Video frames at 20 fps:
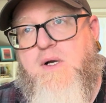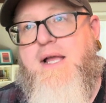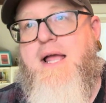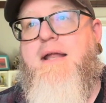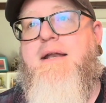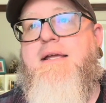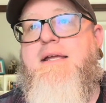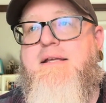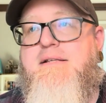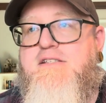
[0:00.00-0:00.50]

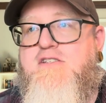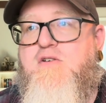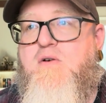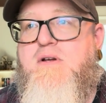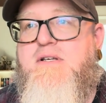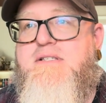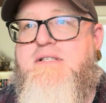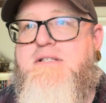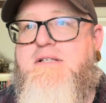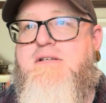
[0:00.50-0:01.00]
kind of kid
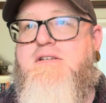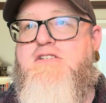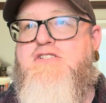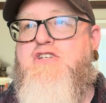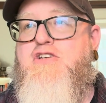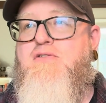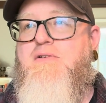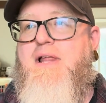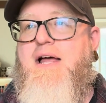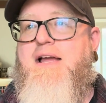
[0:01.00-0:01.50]
stories did
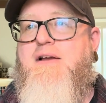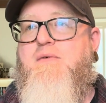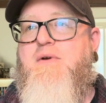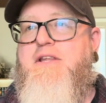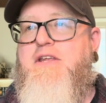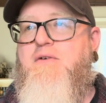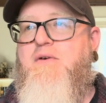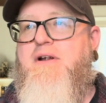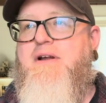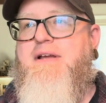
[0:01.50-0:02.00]
you like when
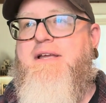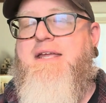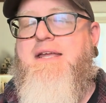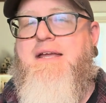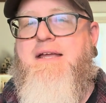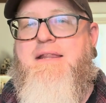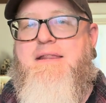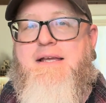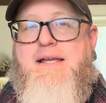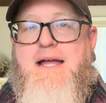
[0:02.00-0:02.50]
you were a
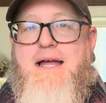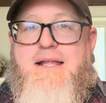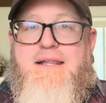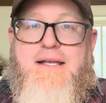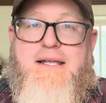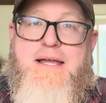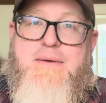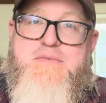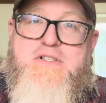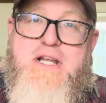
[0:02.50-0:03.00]
kid? The kind that
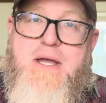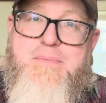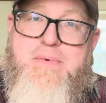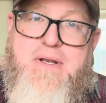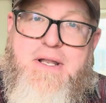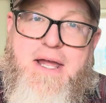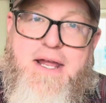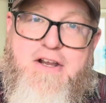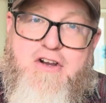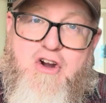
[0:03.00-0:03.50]
kept you up at
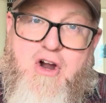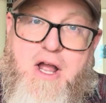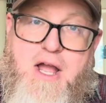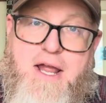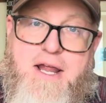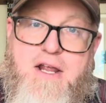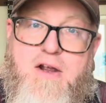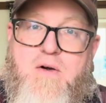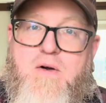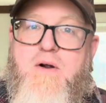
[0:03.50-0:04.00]
night
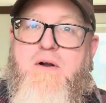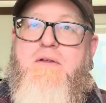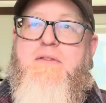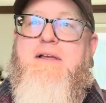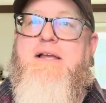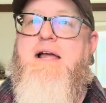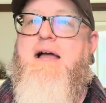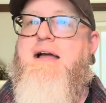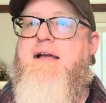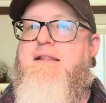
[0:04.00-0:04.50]
crying, or the
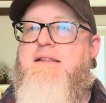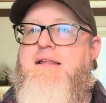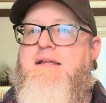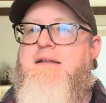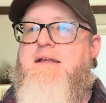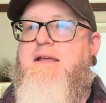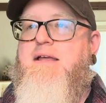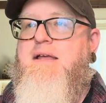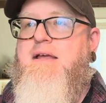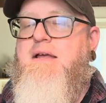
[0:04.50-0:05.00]
kind
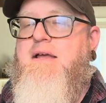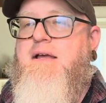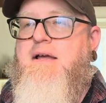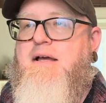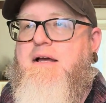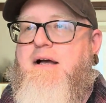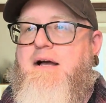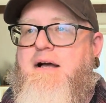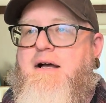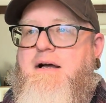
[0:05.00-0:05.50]
that
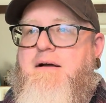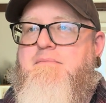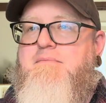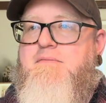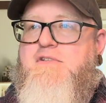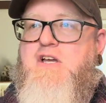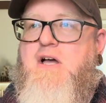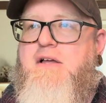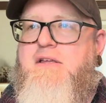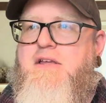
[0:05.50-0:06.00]

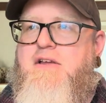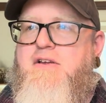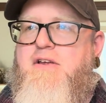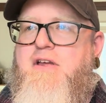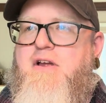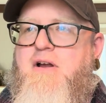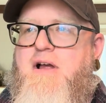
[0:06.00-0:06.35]
taught you your